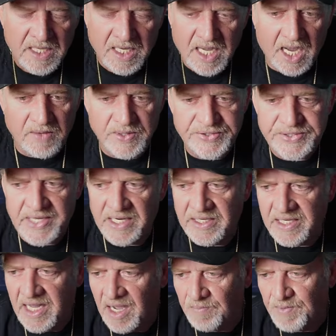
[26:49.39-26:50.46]
I was sending
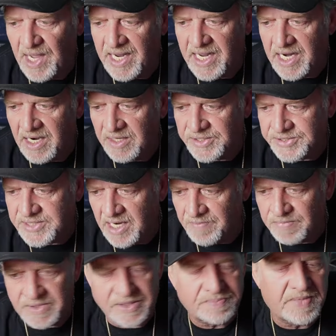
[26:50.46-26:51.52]
out my hair
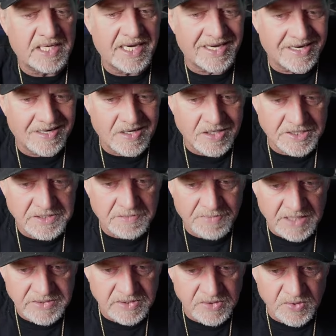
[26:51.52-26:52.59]
samples, but hair costs
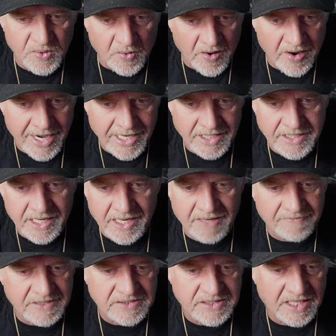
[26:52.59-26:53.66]
about $2,000 to have
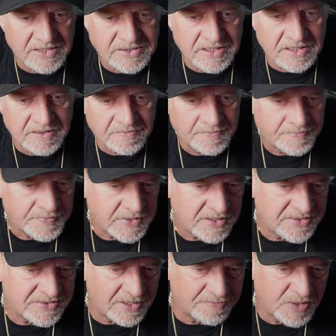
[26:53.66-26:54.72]
it tested.
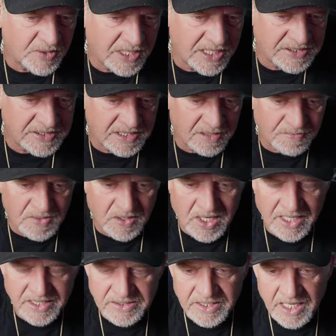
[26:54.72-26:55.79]
Some crazy number
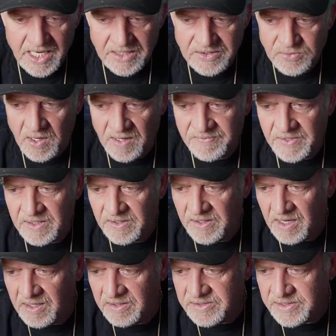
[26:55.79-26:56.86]
like that.
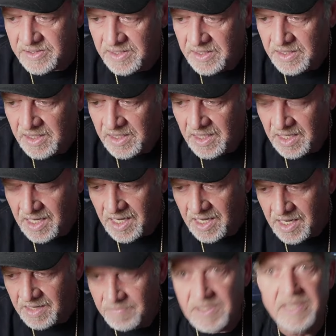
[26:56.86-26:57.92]
$1,200,
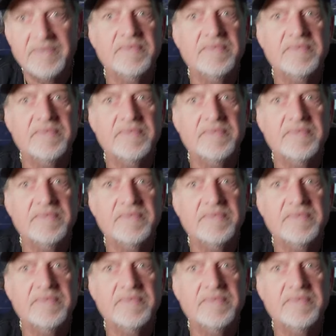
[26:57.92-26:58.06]
I believe.